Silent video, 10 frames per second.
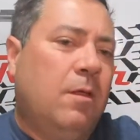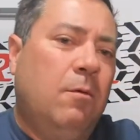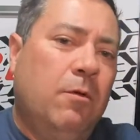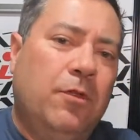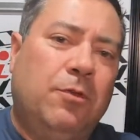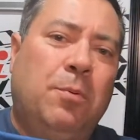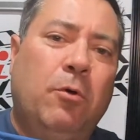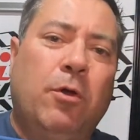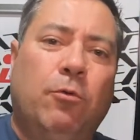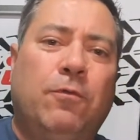
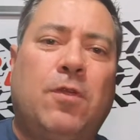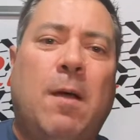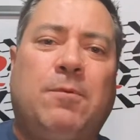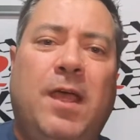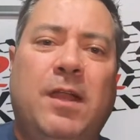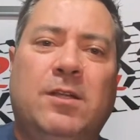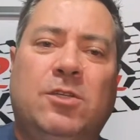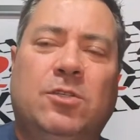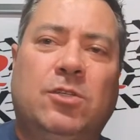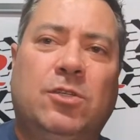rooftop tent
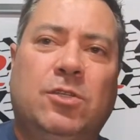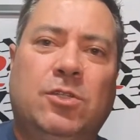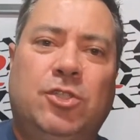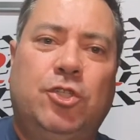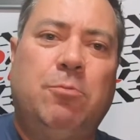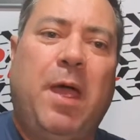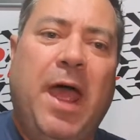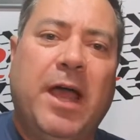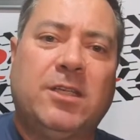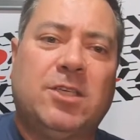shoe
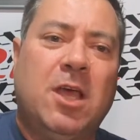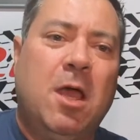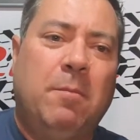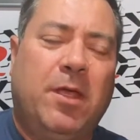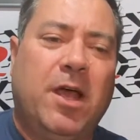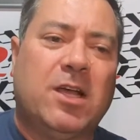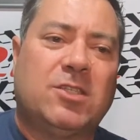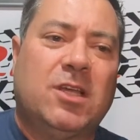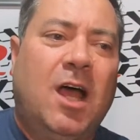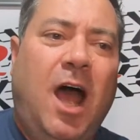bags,
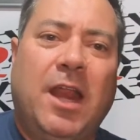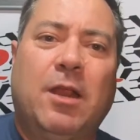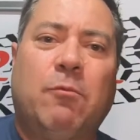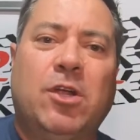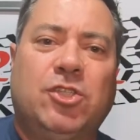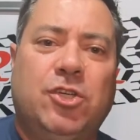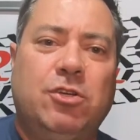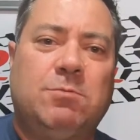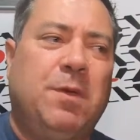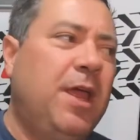because I didn't want
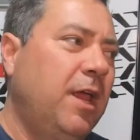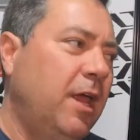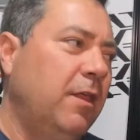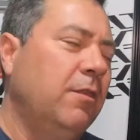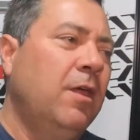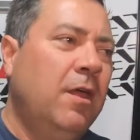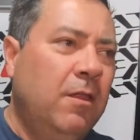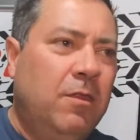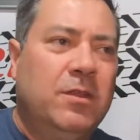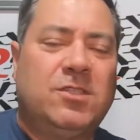shoes being
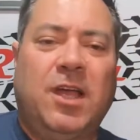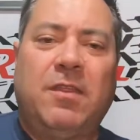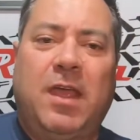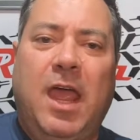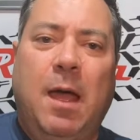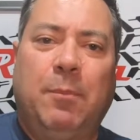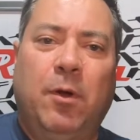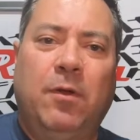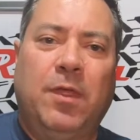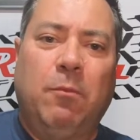inside the
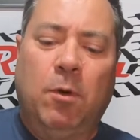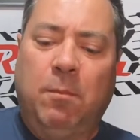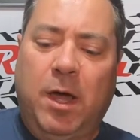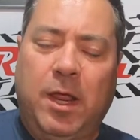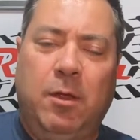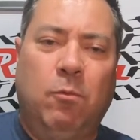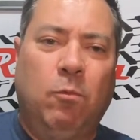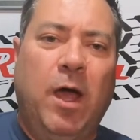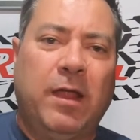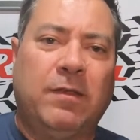camper that were muddy,
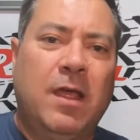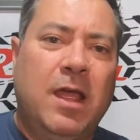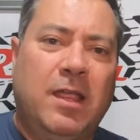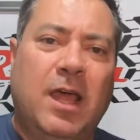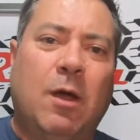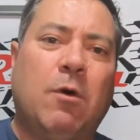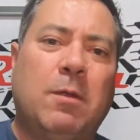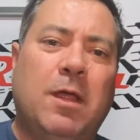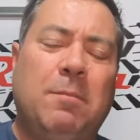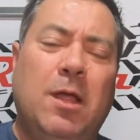wet, yet I wanted to be